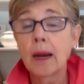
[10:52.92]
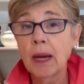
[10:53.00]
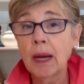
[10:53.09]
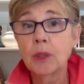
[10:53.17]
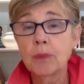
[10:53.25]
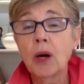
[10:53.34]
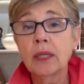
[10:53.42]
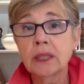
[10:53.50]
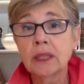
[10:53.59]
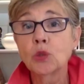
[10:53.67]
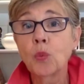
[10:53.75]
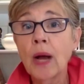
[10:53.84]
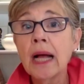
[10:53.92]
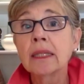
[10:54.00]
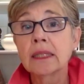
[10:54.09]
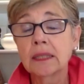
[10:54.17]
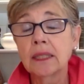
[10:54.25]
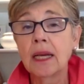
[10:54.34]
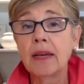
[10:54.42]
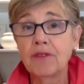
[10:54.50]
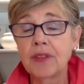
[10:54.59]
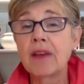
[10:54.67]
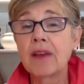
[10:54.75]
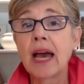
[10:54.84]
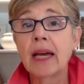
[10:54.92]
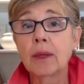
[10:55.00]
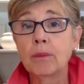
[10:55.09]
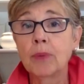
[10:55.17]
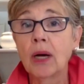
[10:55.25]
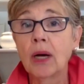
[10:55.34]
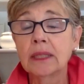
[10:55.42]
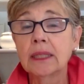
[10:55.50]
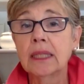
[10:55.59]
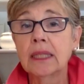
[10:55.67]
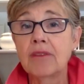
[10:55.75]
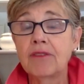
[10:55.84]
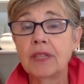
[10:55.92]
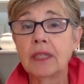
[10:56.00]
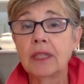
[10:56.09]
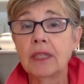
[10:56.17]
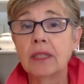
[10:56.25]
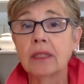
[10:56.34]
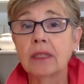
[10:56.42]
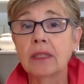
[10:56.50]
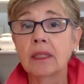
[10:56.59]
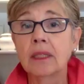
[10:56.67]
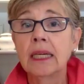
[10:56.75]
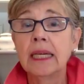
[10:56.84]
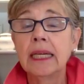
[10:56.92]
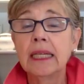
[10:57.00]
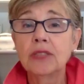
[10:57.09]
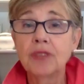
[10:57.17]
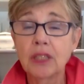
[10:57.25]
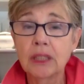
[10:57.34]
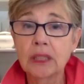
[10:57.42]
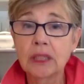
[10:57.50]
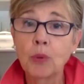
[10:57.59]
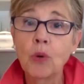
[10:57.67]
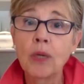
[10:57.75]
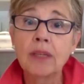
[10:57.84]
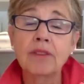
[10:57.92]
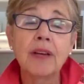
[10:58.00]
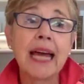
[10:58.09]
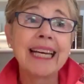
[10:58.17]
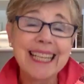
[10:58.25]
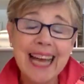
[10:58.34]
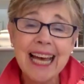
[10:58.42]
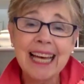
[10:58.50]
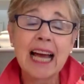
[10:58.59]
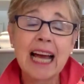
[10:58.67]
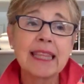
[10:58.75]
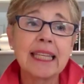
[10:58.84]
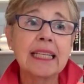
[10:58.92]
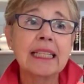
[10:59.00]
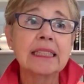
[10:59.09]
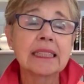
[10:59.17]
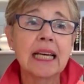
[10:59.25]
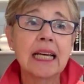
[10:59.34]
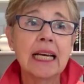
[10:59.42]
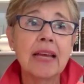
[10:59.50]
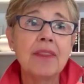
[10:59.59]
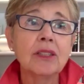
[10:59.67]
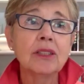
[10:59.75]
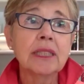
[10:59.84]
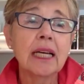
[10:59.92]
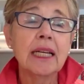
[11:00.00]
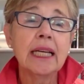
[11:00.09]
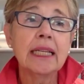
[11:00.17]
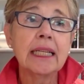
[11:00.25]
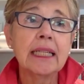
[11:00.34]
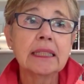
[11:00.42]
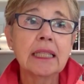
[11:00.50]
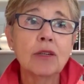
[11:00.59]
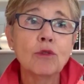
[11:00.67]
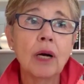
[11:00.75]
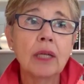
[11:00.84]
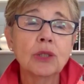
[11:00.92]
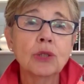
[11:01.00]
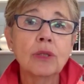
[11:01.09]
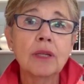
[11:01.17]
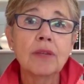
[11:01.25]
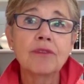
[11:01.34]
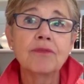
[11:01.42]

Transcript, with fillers: about their boss as well as if they've had a boss that they feel is very supportive. And again, I think it's there's it's a, a sort of